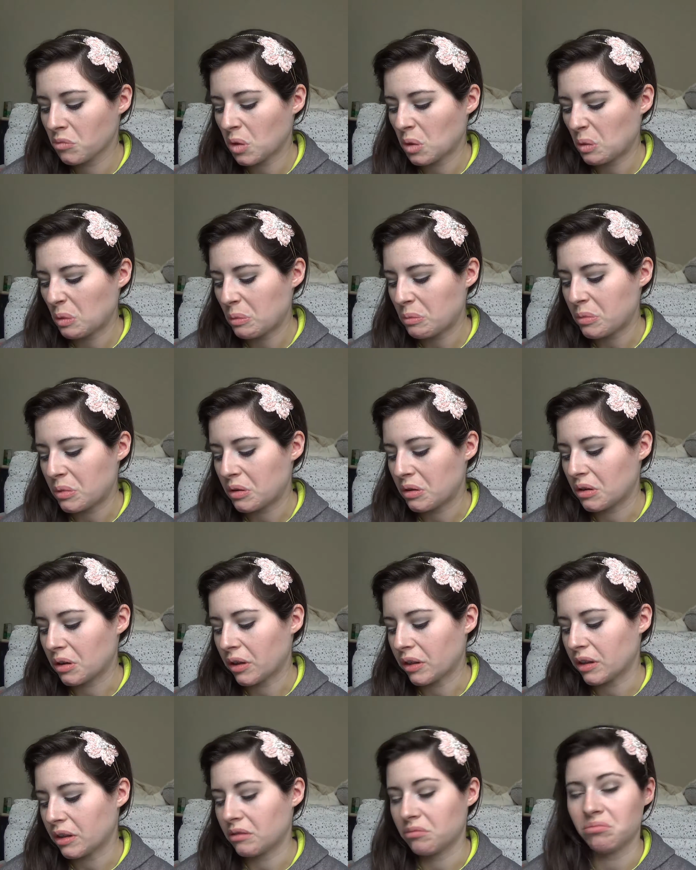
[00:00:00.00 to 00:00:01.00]
We'll put it
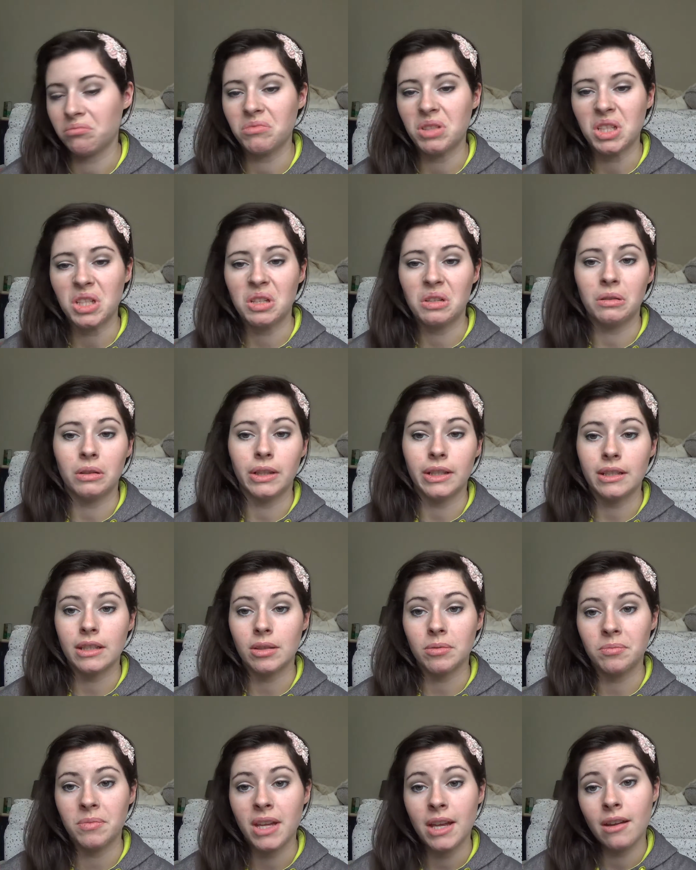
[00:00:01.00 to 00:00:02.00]
on the to-do
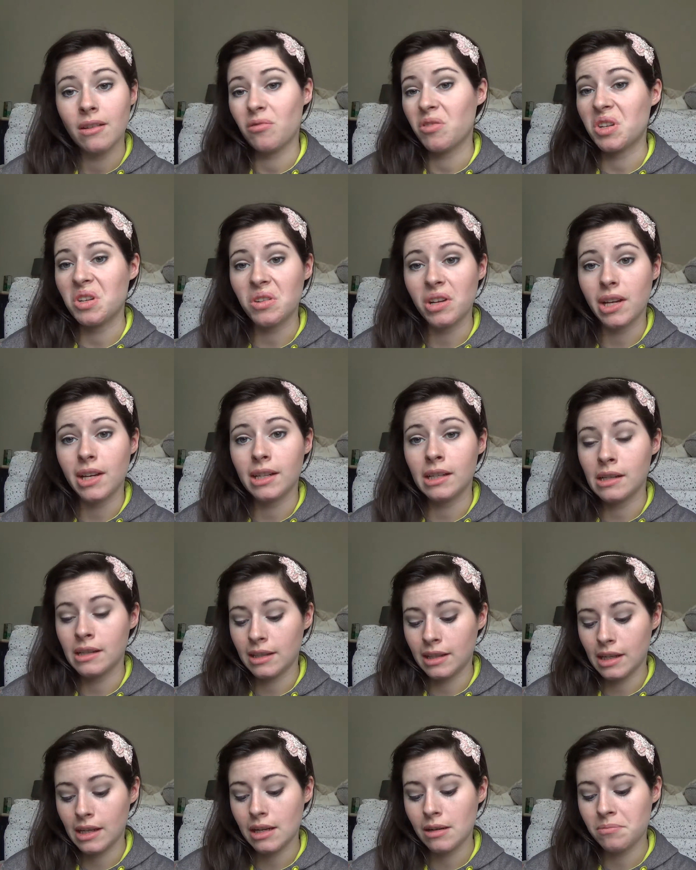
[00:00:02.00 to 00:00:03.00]
list. If I don't get it done
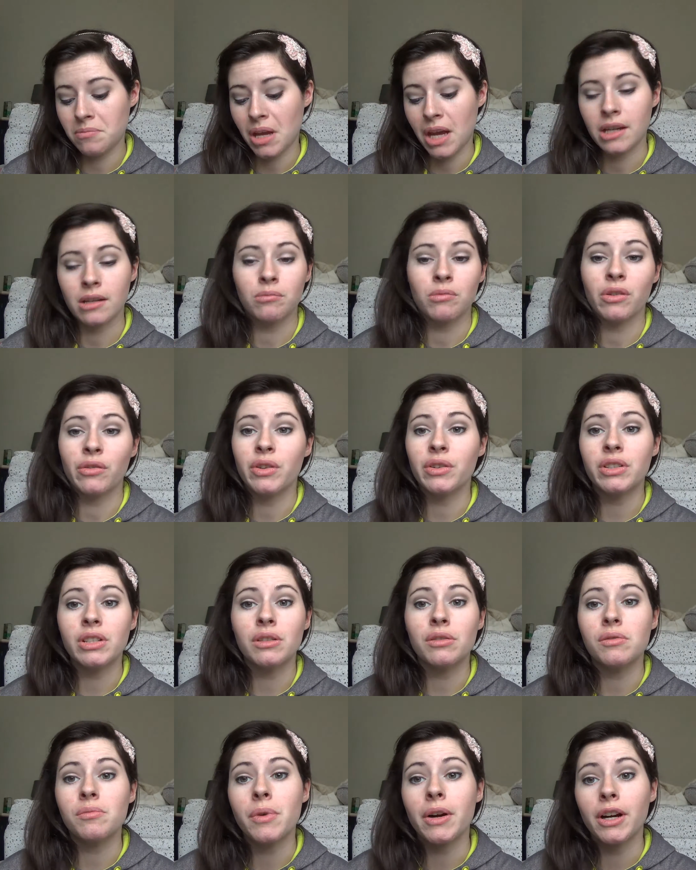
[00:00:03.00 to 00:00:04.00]
today, I can move it to
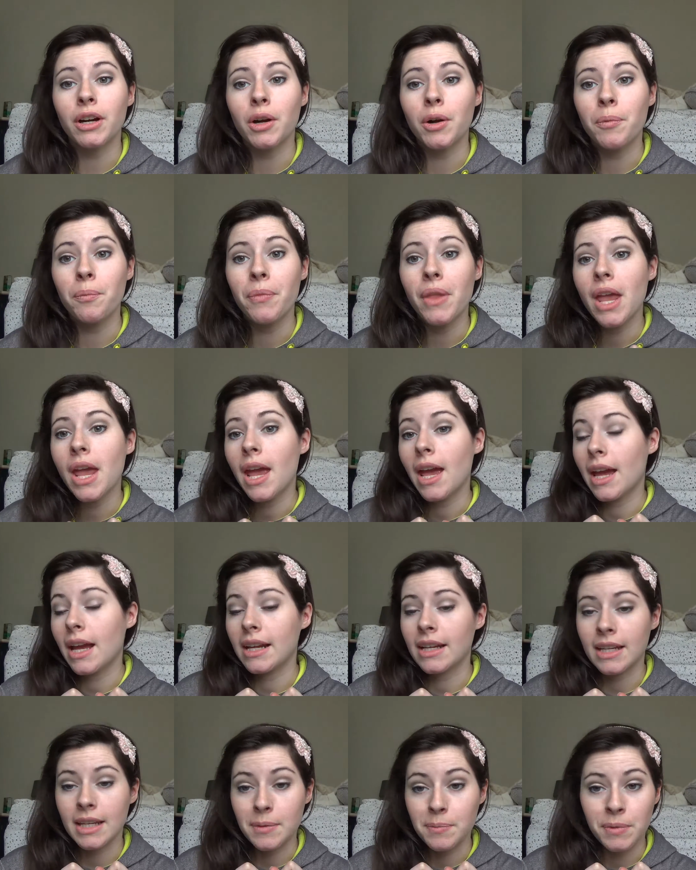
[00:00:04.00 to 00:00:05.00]
tomorrow
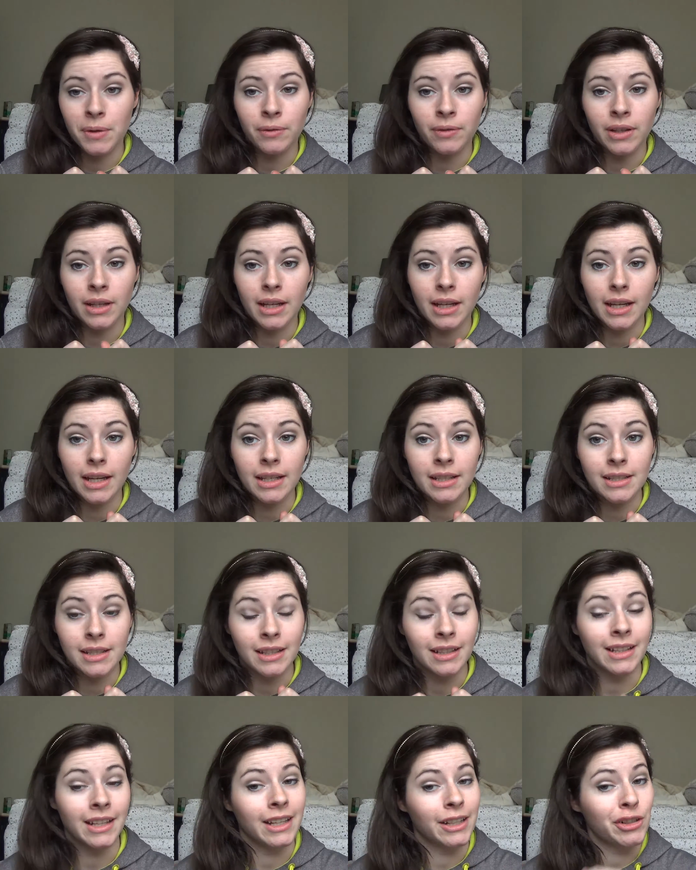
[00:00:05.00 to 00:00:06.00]
and keep moving it until
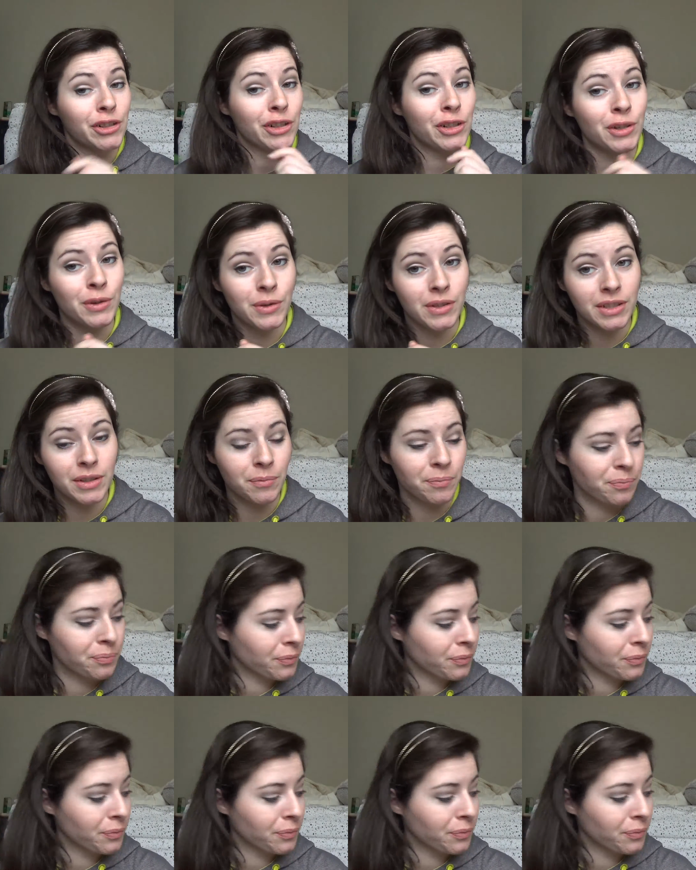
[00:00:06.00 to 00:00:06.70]
I actually do it.